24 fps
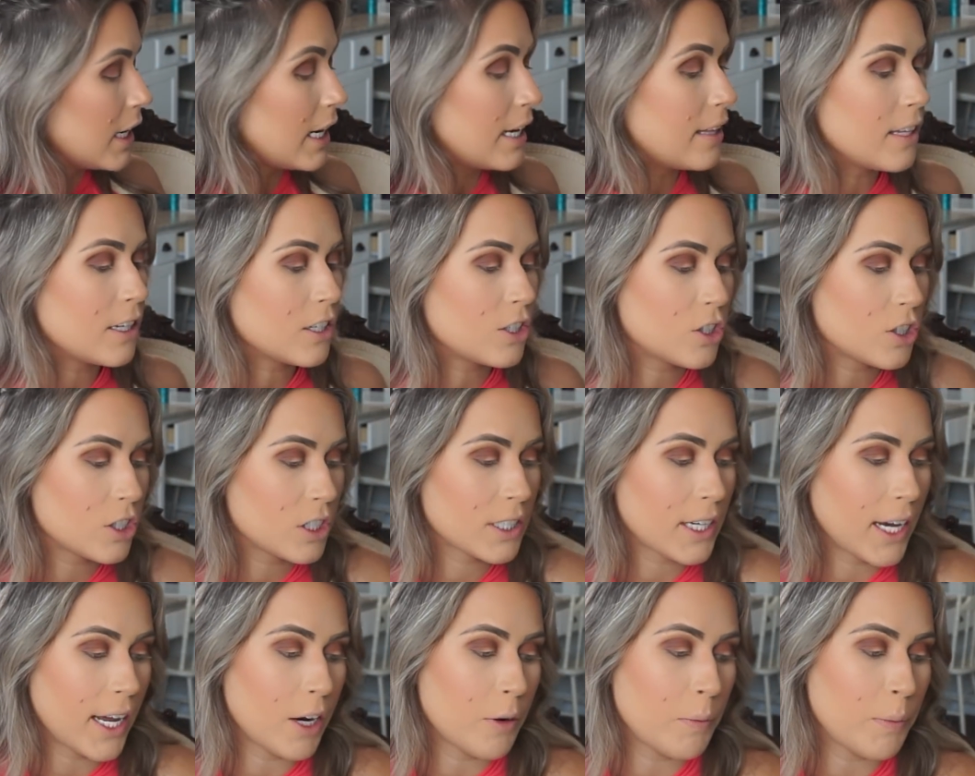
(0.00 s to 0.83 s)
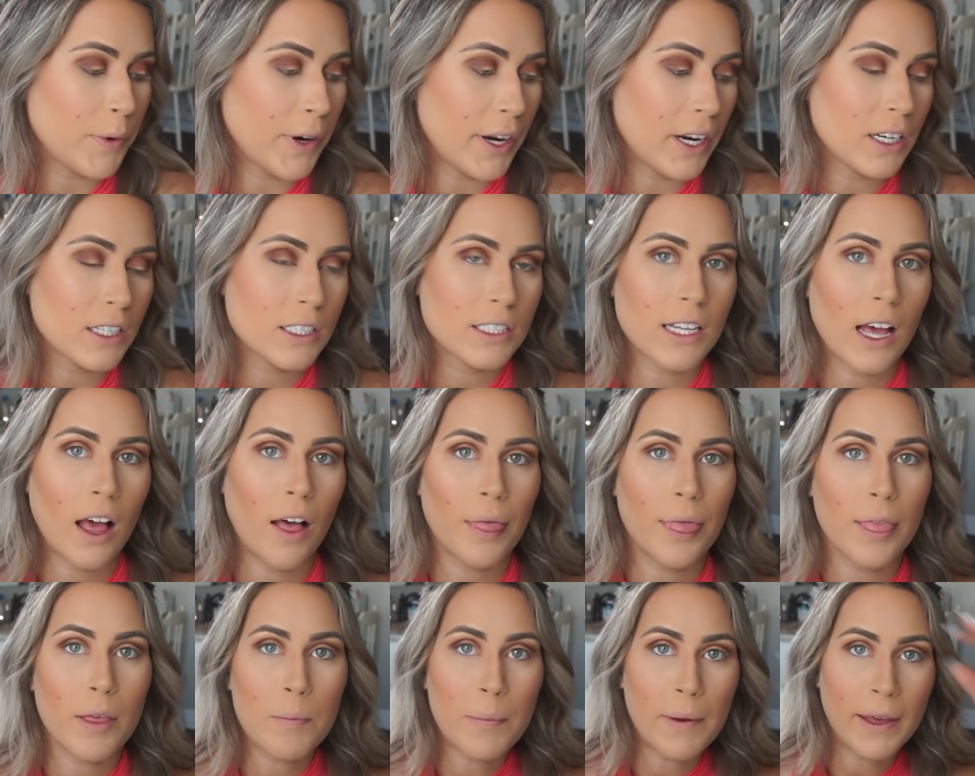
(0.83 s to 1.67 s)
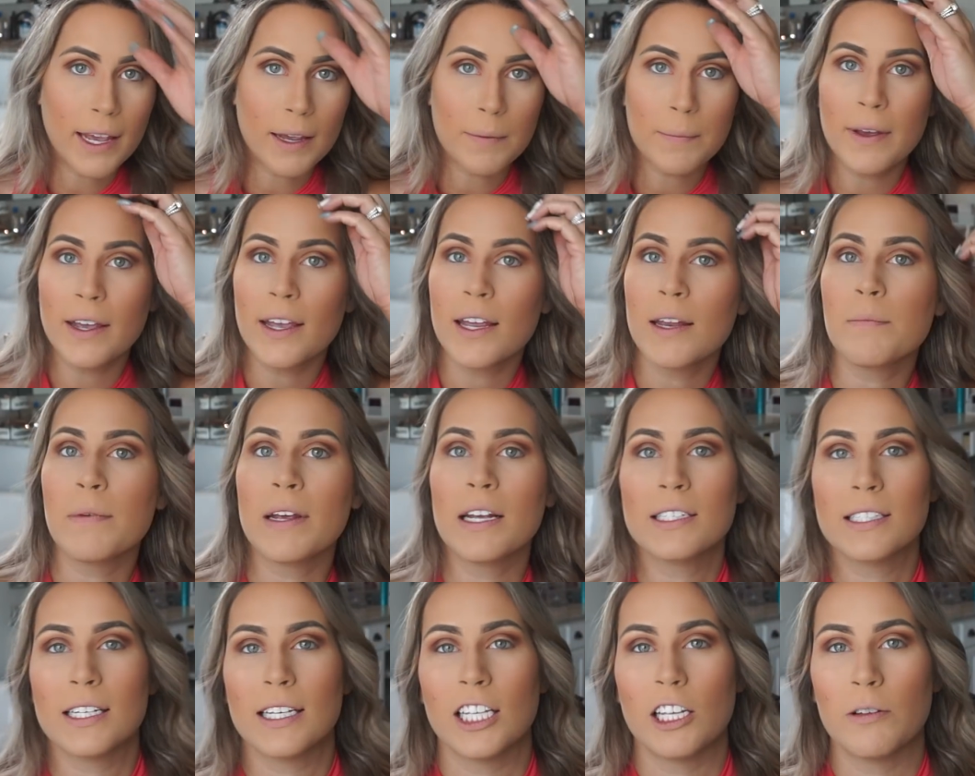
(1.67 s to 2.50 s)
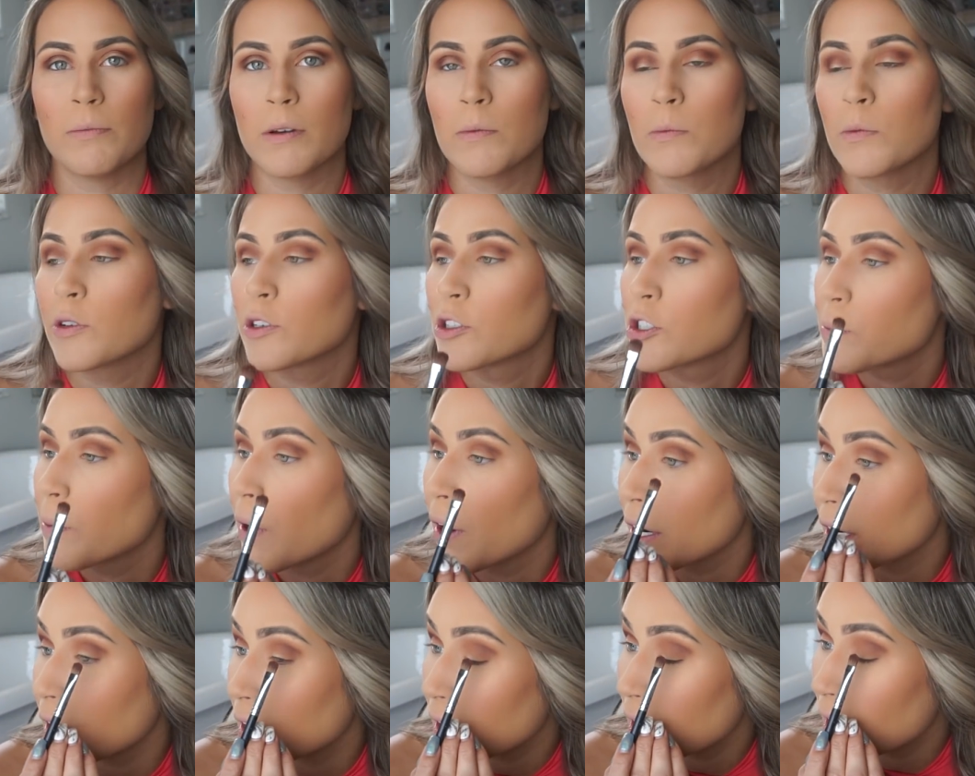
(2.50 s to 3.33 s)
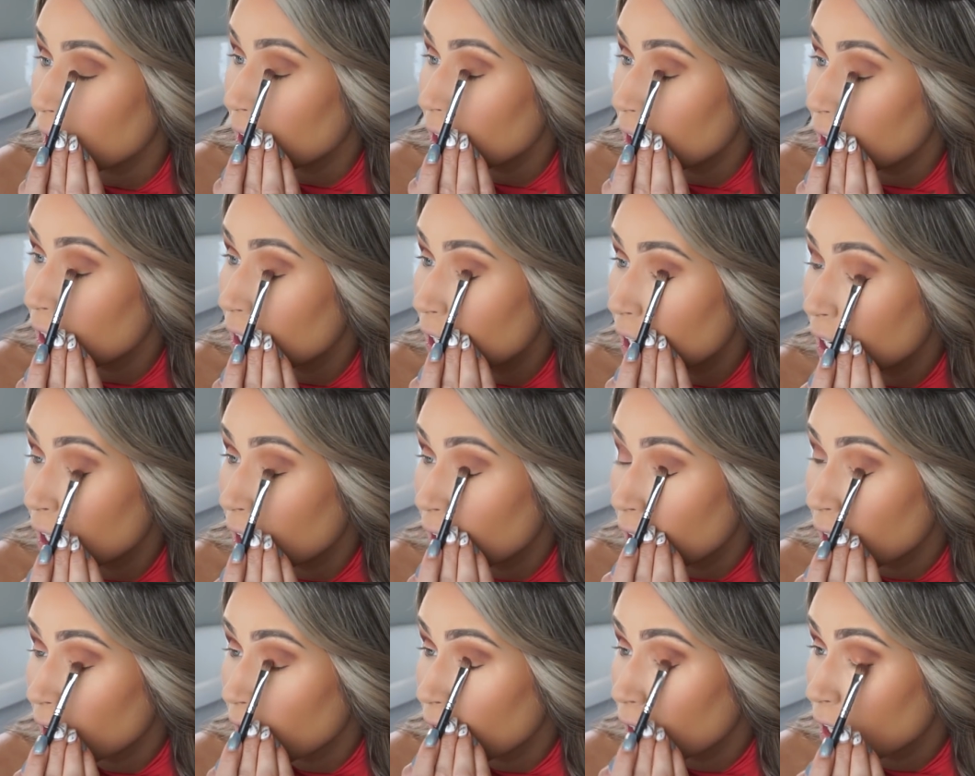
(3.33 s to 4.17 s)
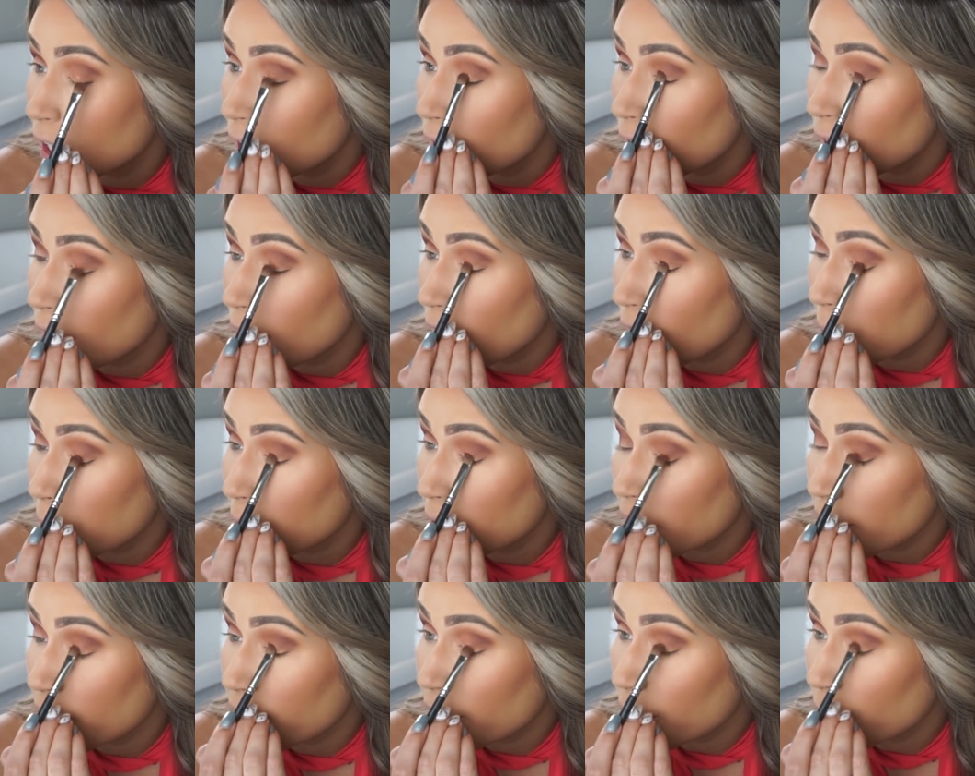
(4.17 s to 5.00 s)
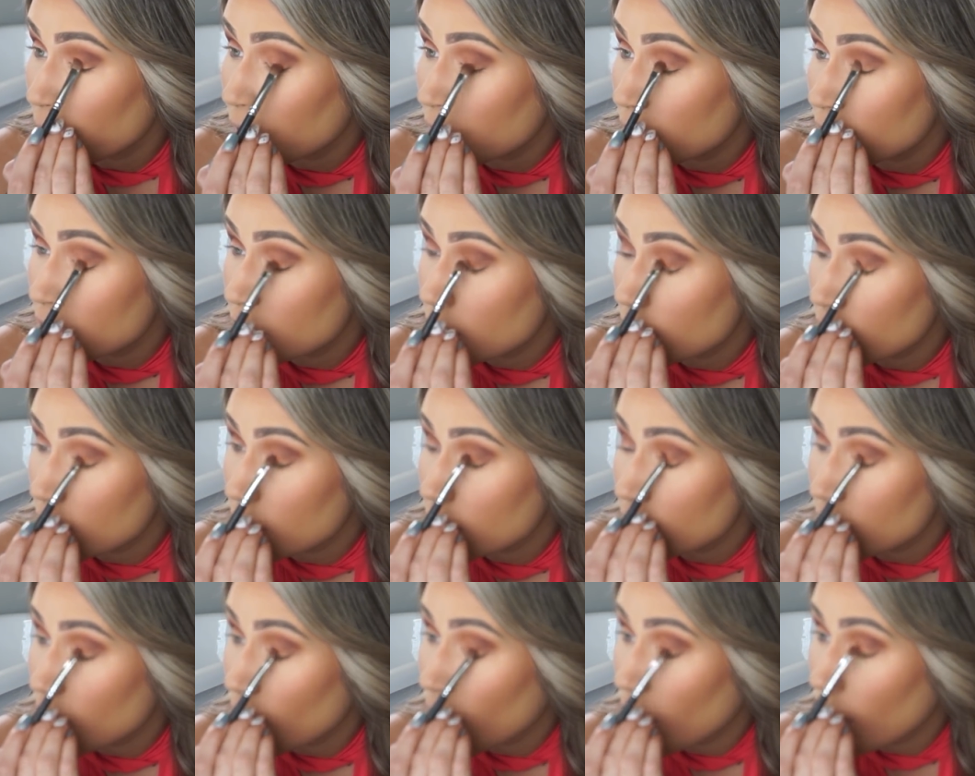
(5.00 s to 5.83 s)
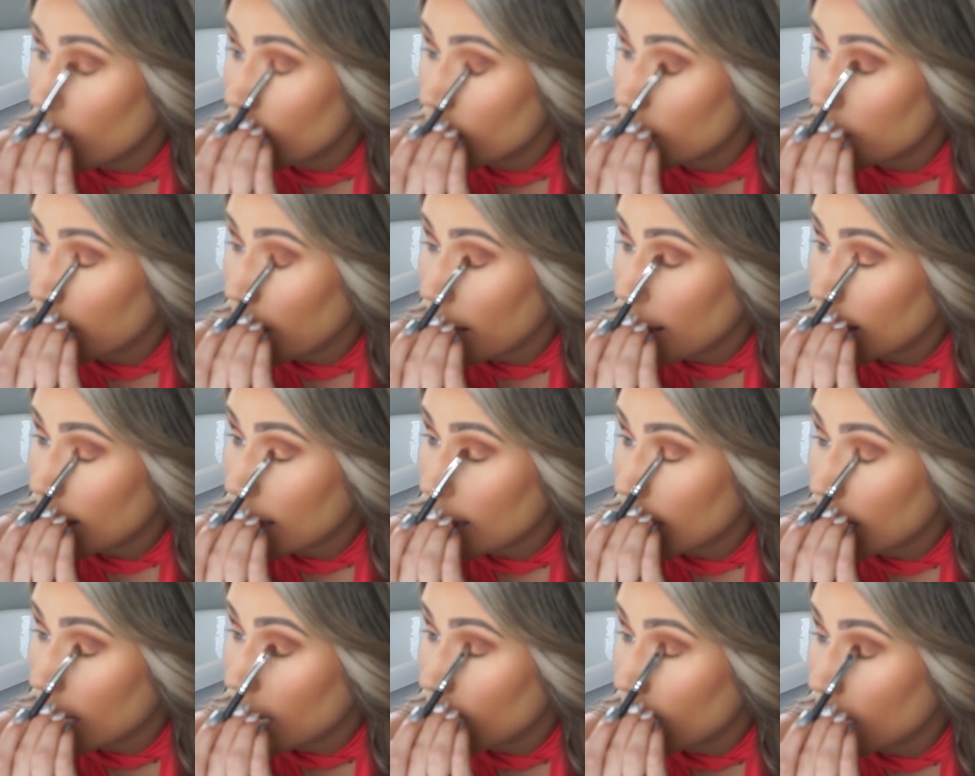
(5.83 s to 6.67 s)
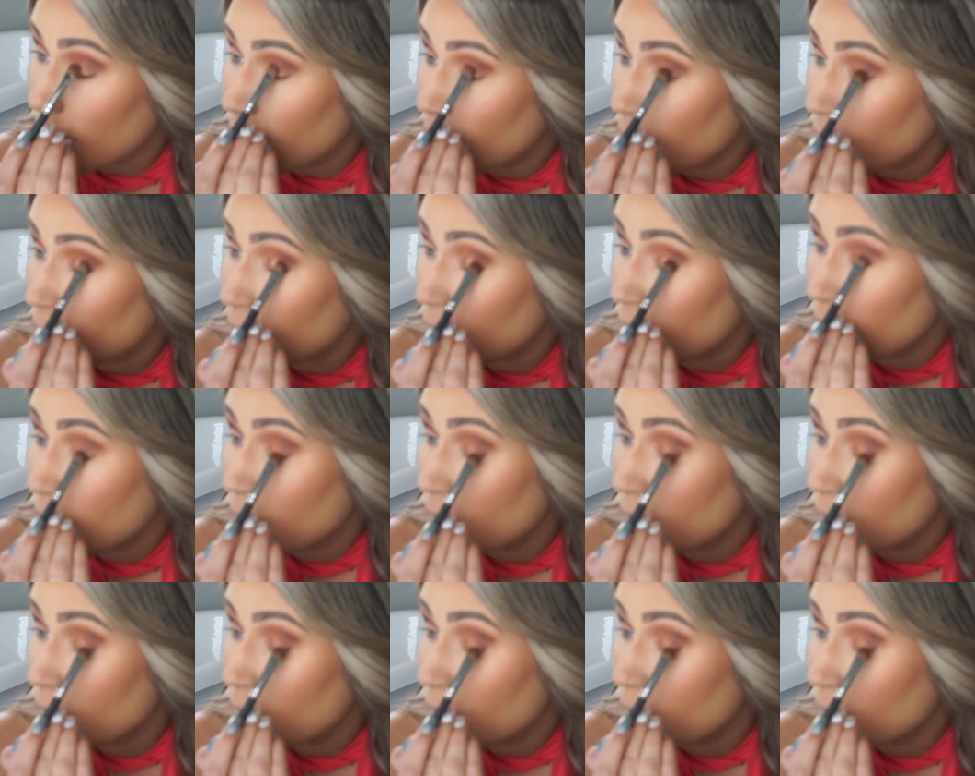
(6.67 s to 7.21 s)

And this just kind of brings out the pigment and makes it a little bit more sparkly. And I'm gonna focus this on my lid.